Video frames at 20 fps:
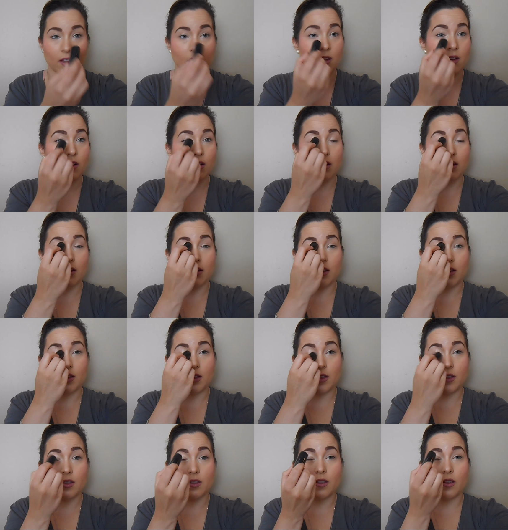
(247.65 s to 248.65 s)

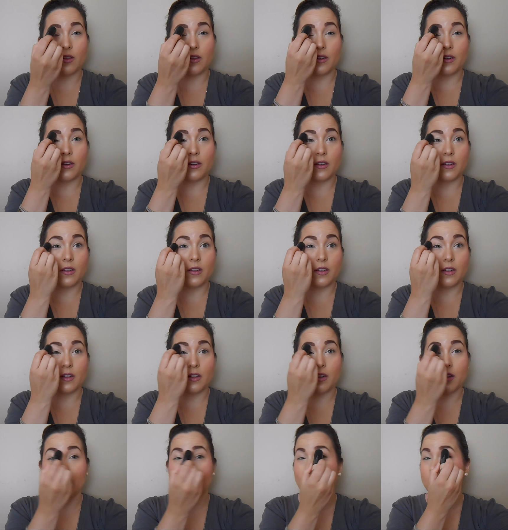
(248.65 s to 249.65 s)

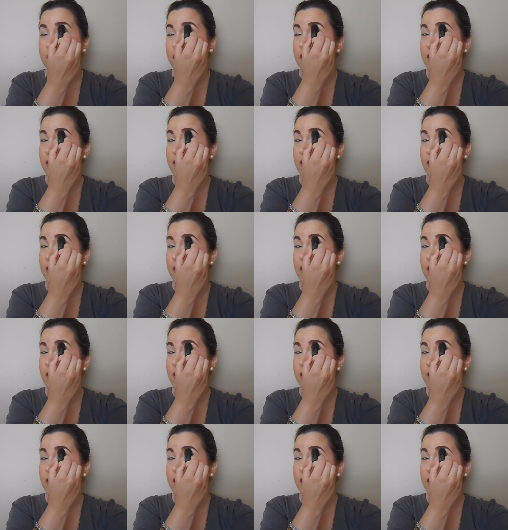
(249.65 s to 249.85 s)
Nobody speaks.